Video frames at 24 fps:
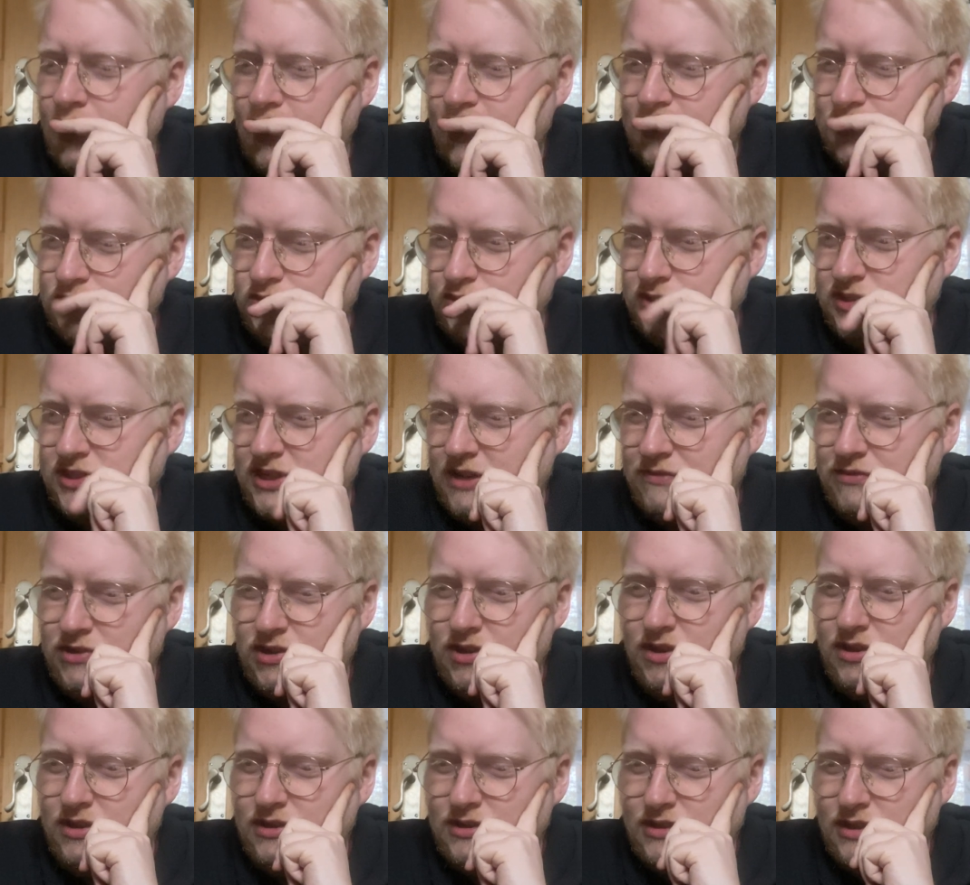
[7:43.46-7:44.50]
I'll just have
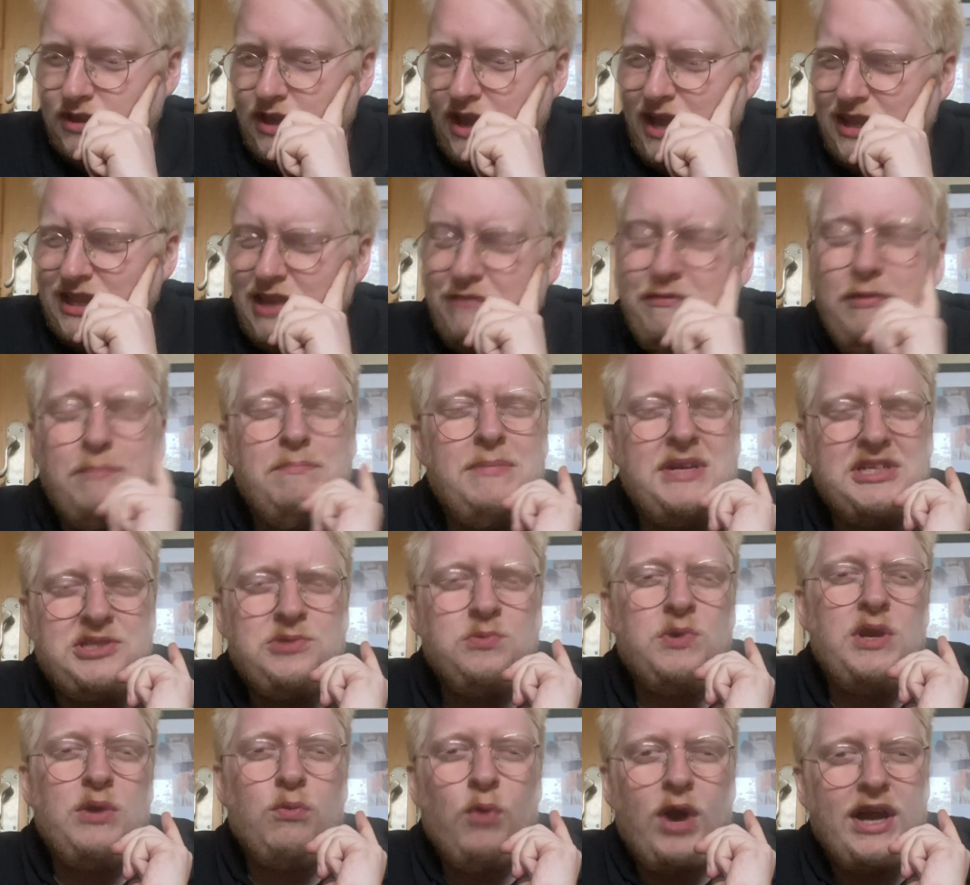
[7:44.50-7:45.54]
a I'll have a
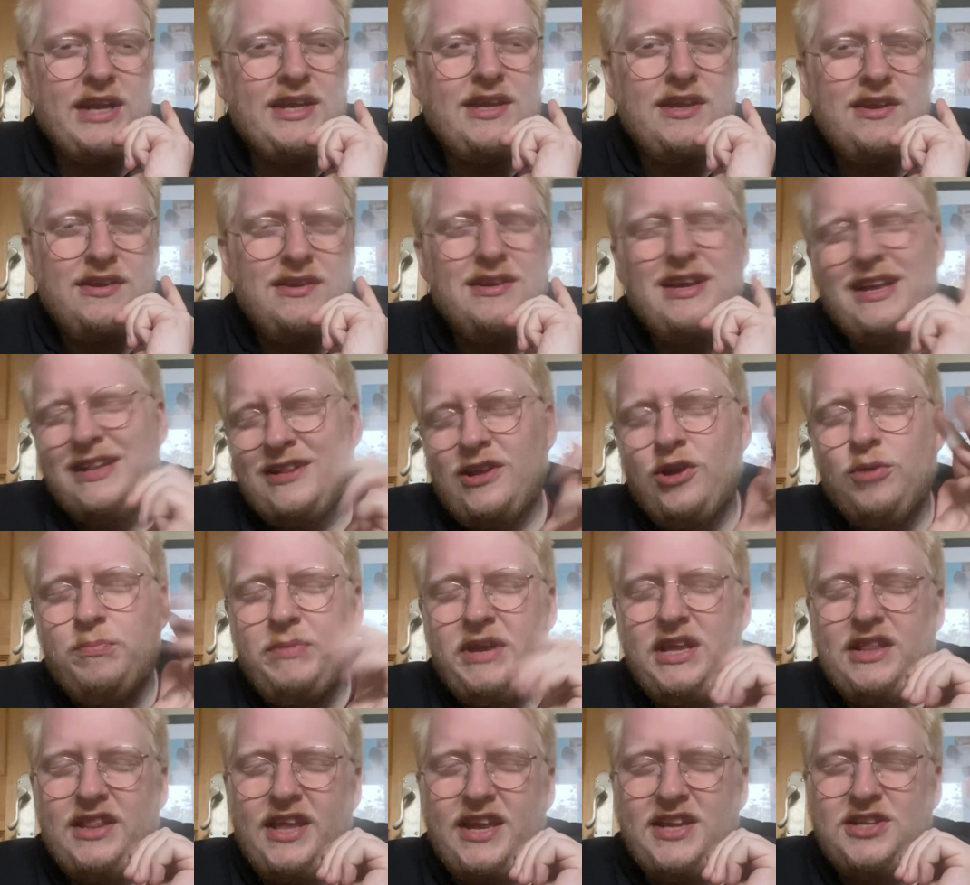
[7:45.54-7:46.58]
misery wank a little
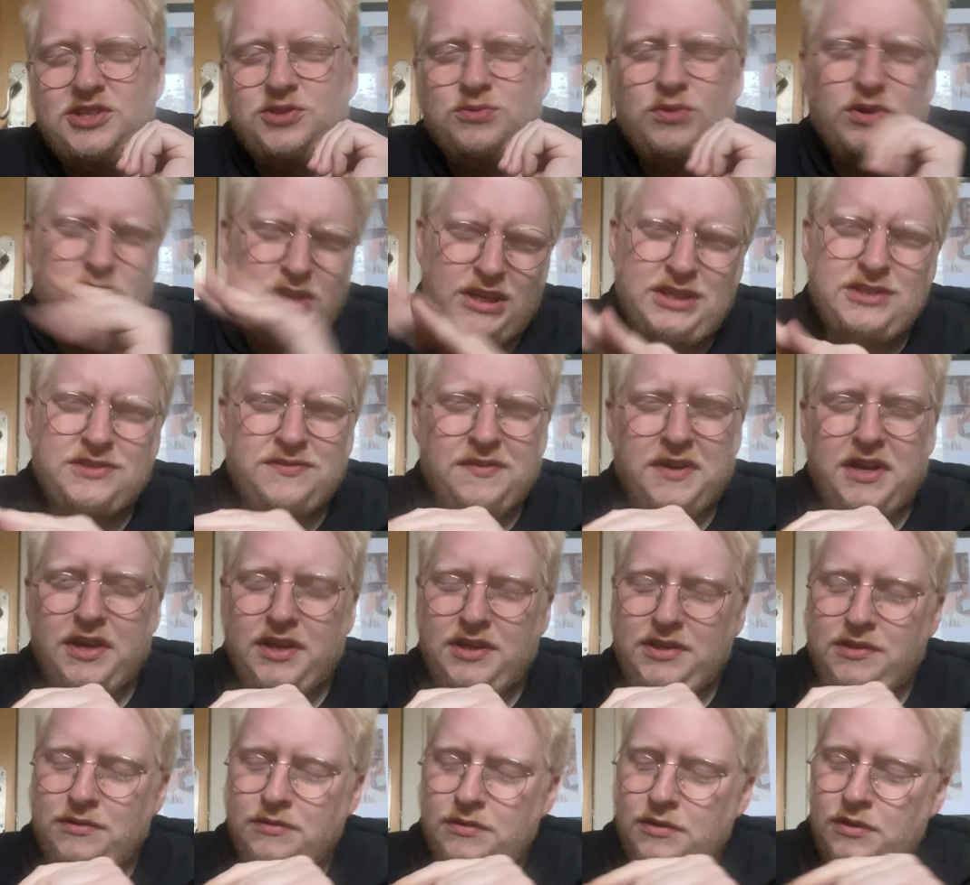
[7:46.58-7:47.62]
bit later on. It's
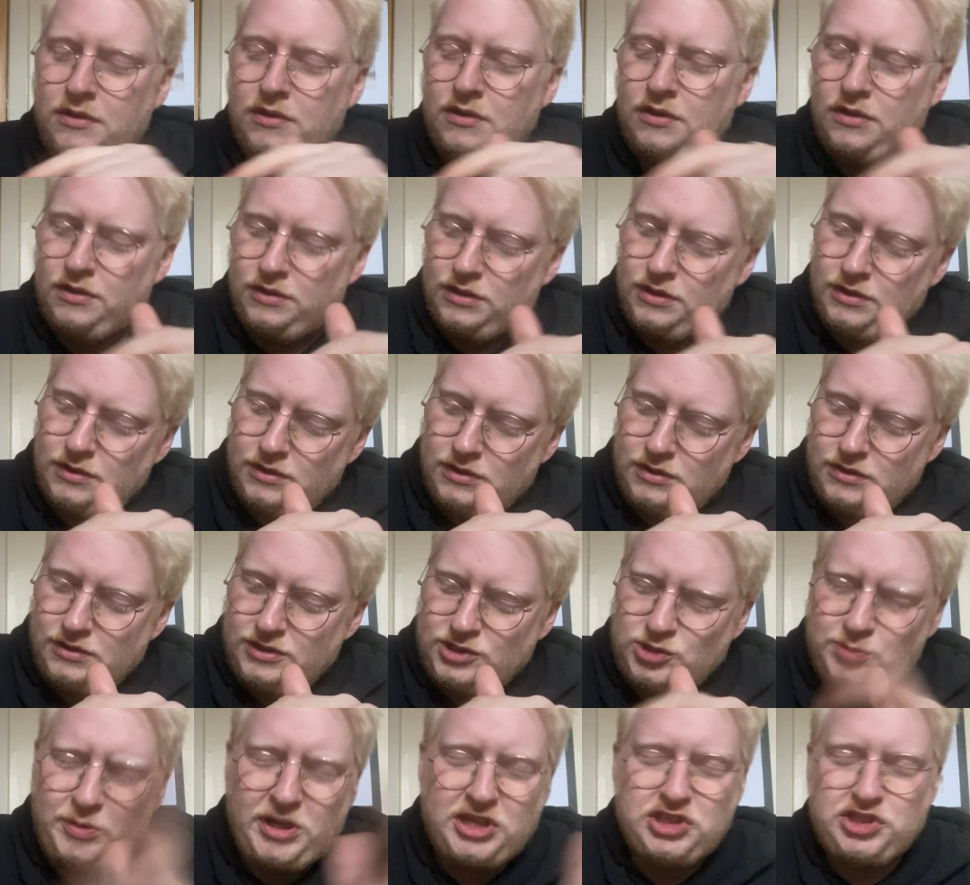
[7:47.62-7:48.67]
fine
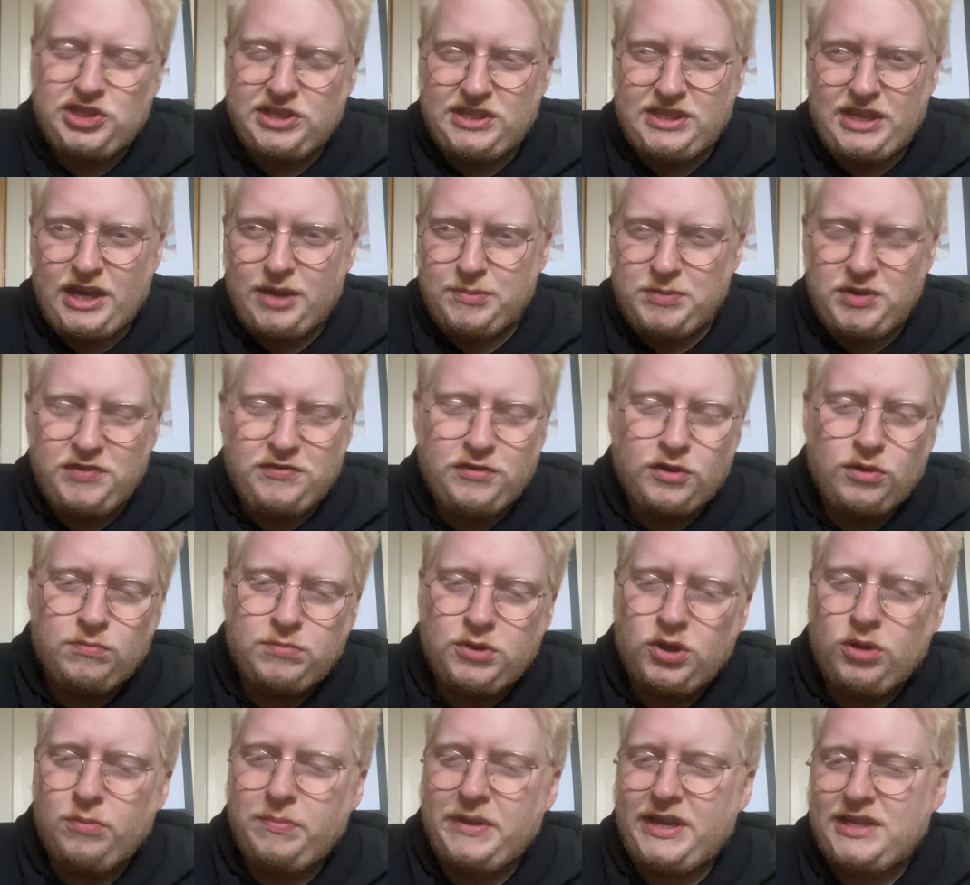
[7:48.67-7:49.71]
especially now my
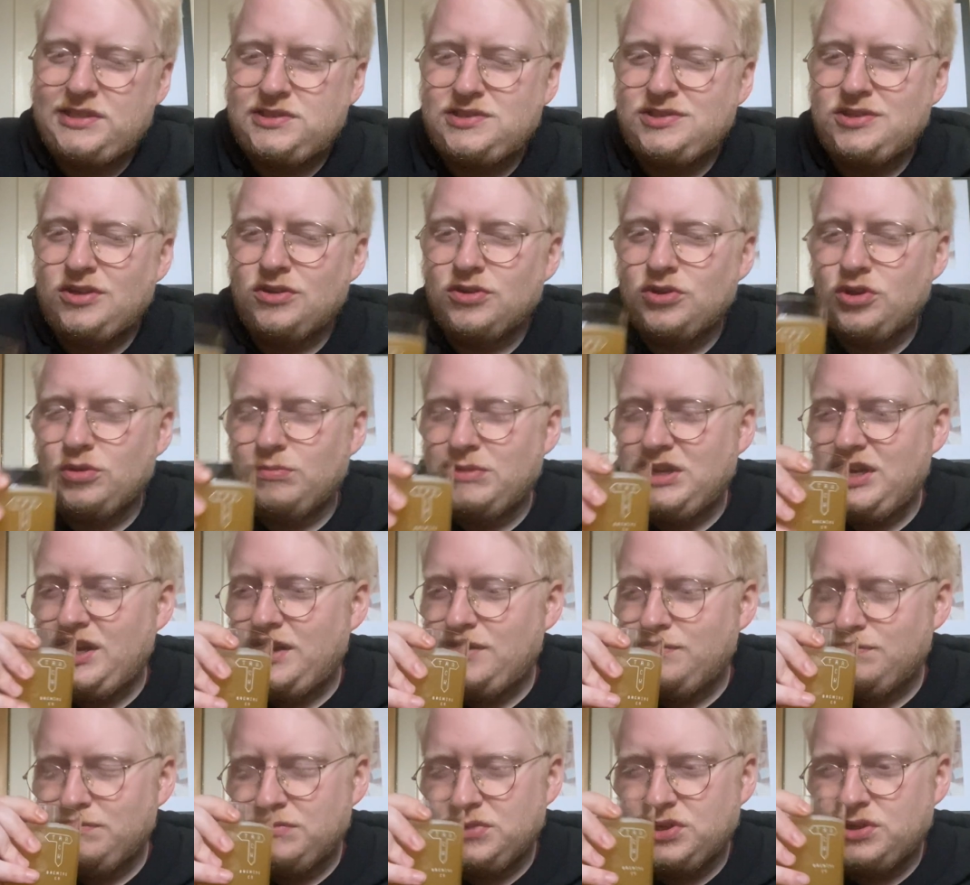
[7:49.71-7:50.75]
football bet's not coming
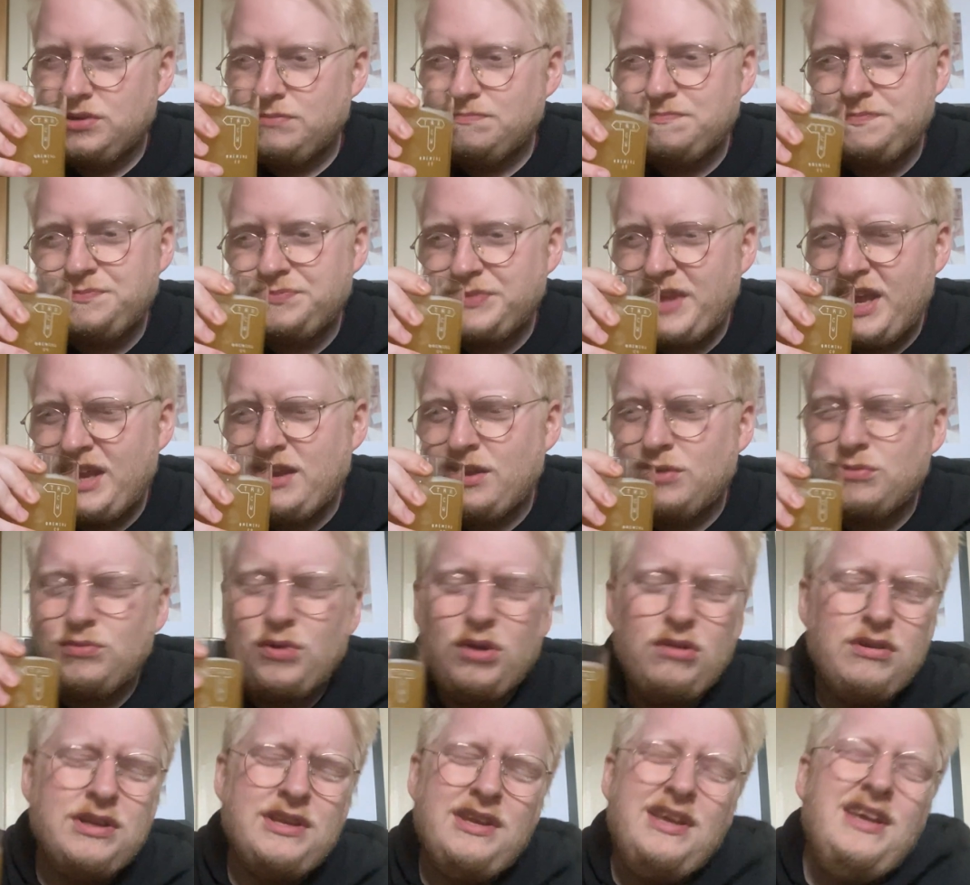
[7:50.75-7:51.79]
in. But hey, oh
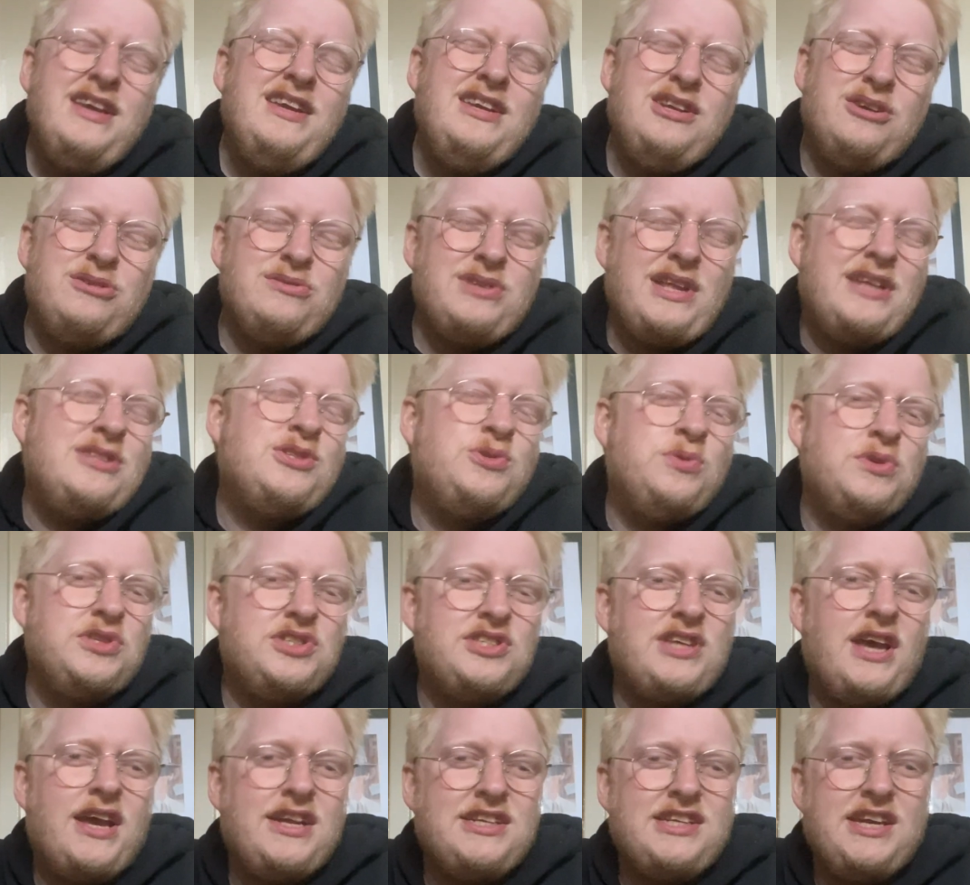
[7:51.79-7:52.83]
what you know, that's what
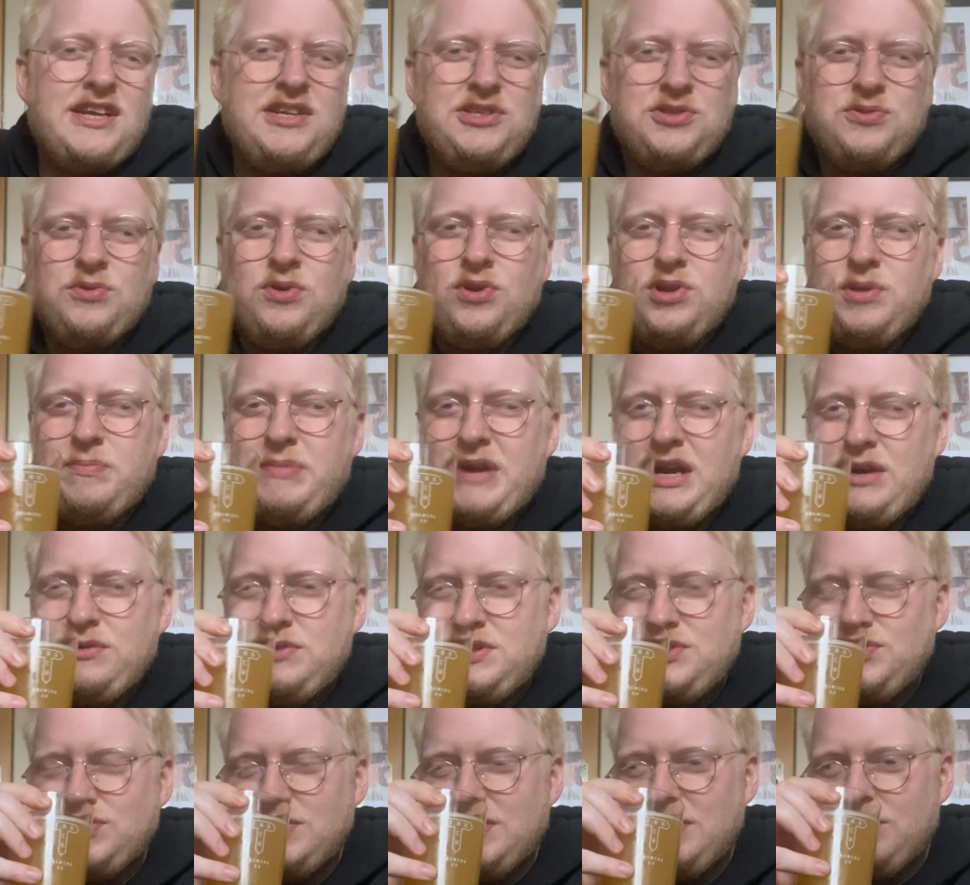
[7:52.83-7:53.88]
Saturdays are all about,
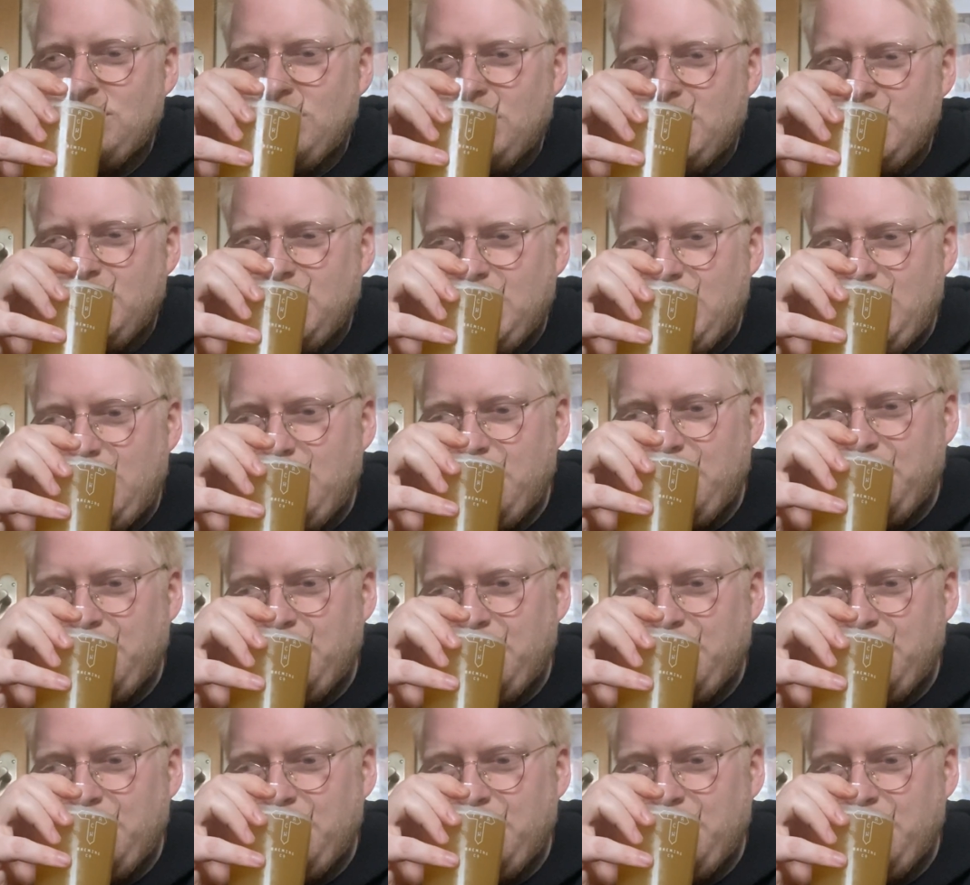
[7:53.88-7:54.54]
isn't it? Really.